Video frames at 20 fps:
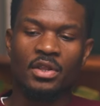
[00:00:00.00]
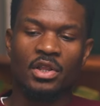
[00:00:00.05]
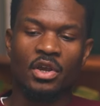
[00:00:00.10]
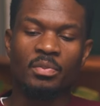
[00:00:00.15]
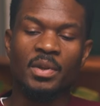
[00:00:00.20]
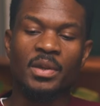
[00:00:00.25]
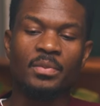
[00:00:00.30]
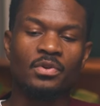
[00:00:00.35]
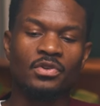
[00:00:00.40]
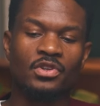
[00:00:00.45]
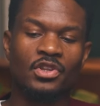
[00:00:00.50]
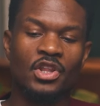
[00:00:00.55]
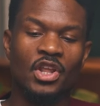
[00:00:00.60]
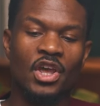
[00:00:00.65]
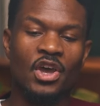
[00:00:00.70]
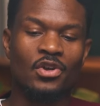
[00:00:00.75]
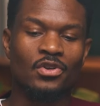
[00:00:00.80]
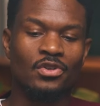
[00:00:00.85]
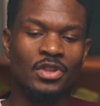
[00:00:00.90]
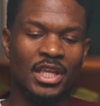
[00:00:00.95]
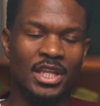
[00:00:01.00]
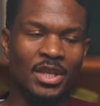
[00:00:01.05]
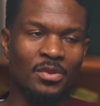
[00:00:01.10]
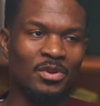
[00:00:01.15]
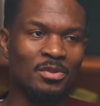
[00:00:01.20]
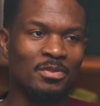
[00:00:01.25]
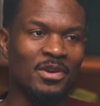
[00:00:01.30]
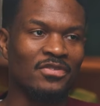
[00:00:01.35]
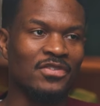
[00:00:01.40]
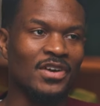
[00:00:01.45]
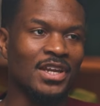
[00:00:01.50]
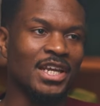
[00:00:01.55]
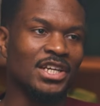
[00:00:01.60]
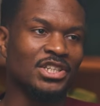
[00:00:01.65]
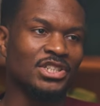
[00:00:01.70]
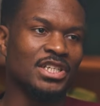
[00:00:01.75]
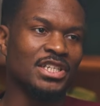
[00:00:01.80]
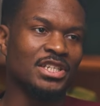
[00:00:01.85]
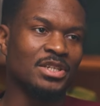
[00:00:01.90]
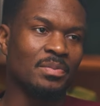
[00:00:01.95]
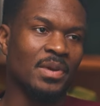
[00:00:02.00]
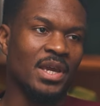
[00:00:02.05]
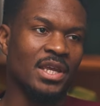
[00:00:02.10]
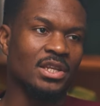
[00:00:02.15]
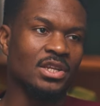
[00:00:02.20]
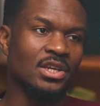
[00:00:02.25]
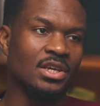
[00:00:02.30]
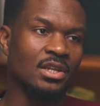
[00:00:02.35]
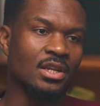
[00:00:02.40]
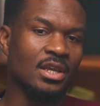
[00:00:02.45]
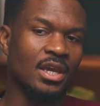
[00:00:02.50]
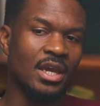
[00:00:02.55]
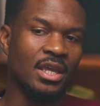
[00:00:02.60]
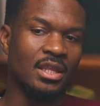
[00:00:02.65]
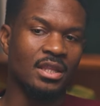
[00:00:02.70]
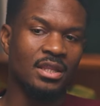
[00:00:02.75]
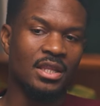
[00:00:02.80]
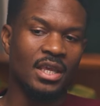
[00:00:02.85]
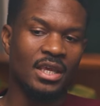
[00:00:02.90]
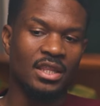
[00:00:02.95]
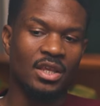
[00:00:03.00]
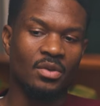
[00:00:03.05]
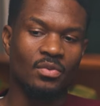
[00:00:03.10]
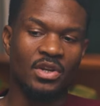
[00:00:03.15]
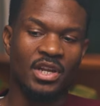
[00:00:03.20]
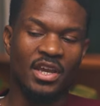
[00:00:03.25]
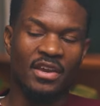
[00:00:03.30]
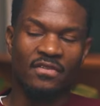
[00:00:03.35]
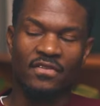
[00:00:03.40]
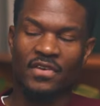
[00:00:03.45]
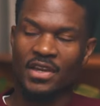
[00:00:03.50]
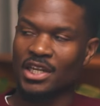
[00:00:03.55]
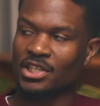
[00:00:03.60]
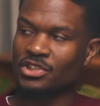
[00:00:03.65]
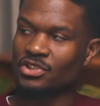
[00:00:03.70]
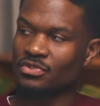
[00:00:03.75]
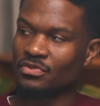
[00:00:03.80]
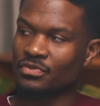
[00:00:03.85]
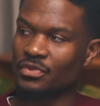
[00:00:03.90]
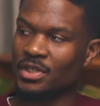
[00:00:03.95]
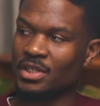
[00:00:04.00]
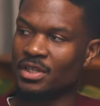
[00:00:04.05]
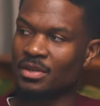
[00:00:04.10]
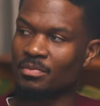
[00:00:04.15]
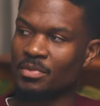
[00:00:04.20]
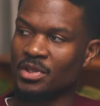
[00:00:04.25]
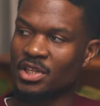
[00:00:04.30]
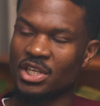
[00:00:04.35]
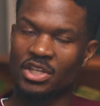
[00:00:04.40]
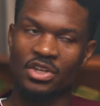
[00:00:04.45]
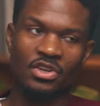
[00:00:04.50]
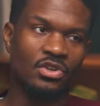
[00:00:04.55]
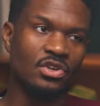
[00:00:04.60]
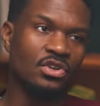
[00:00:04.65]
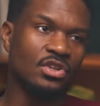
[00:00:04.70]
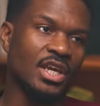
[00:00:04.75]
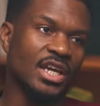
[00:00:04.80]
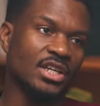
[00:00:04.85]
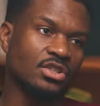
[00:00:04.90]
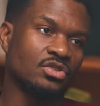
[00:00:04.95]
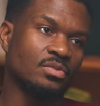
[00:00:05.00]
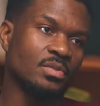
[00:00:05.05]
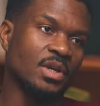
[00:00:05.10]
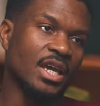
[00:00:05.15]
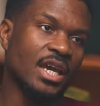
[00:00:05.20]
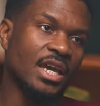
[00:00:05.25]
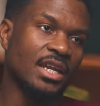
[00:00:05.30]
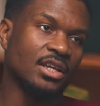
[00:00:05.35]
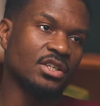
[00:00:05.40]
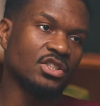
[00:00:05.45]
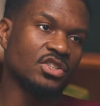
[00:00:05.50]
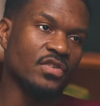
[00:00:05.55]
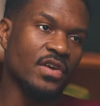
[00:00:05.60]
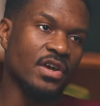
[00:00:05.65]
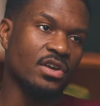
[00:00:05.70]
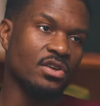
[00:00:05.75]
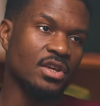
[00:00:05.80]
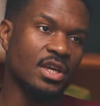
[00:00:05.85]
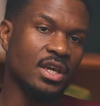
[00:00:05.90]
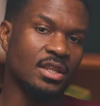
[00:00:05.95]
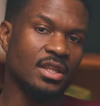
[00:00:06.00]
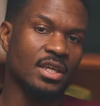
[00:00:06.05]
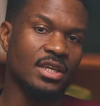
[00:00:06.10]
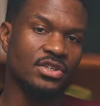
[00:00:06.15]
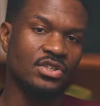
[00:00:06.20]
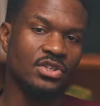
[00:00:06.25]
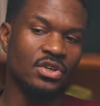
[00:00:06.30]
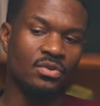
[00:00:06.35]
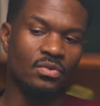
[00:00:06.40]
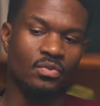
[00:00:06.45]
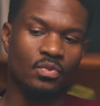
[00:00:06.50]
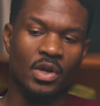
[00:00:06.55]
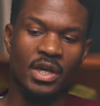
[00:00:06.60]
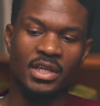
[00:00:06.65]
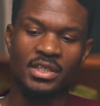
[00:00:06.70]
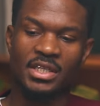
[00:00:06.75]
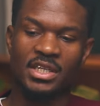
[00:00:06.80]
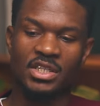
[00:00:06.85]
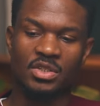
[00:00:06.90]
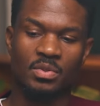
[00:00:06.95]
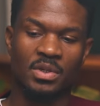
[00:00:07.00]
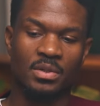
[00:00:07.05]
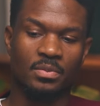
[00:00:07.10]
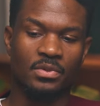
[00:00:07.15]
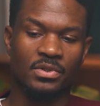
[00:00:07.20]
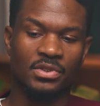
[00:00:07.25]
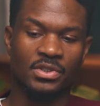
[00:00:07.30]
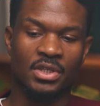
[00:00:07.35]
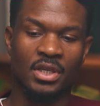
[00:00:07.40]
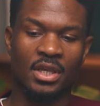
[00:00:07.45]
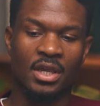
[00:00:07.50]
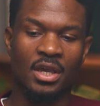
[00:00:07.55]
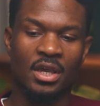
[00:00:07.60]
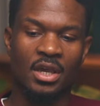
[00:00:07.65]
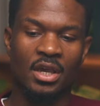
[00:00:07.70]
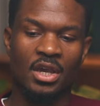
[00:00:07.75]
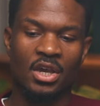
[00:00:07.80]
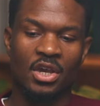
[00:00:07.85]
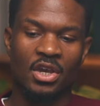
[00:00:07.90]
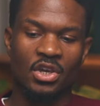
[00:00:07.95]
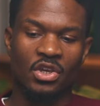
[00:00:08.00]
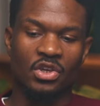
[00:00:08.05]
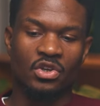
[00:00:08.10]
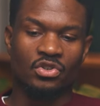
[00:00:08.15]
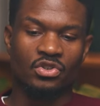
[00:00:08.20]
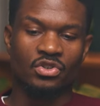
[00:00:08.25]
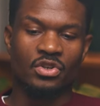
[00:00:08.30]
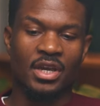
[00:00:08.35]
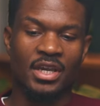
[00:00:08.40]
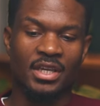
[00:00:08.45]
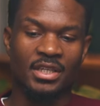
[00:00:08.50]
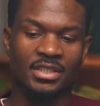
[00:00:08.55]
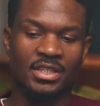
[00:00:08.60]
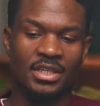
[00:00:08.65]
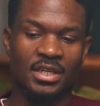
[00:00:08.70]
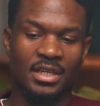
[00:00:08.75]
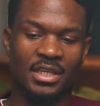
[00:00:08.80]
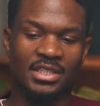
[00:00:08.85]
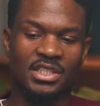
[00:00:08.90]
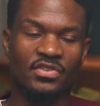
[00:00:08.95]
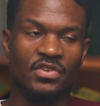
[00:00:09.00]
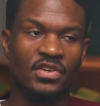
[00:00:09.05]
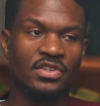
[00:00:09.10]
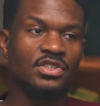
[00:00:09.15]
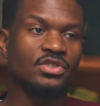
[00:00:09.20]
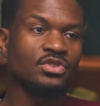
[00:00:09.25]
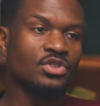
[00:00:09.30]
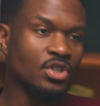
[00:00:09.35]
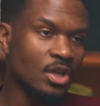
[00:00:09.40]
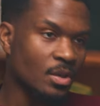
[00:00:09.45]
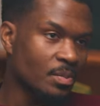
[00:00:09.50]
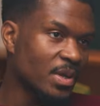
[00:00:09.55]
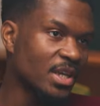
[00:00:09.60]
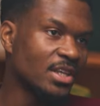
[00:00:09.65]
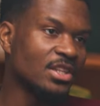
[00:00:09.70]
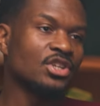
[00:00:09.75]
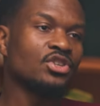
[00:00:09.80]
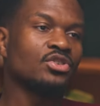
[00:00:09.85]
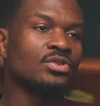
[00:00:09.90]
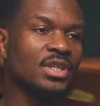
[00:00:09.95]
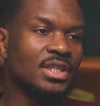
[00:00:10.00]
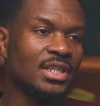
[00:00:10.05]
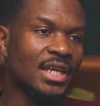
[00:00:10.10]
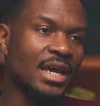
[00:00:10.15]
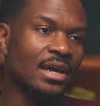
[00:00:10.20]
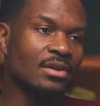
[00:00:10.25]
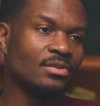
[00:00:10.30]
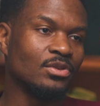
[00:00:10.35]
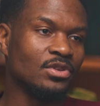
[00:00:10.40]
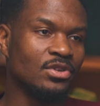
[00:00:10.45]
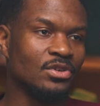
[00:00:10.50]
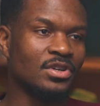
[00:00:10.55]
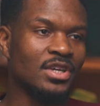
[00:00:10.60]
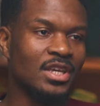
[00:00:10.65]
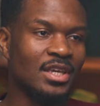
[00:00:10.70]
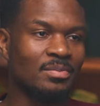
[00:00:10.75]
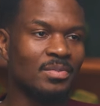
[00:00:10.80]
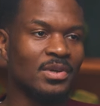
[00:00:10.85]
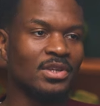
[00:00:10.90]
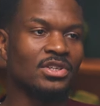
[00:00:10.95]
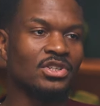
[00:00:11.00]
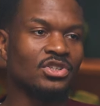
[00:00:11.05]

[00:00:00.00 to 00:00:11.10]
know that they want to be financially independent and that they want to have financial freedom, but they don't know the actual mechanics of how you get there. So what I say to people is, you're trying to, instead of chopping the tree down, you're keeping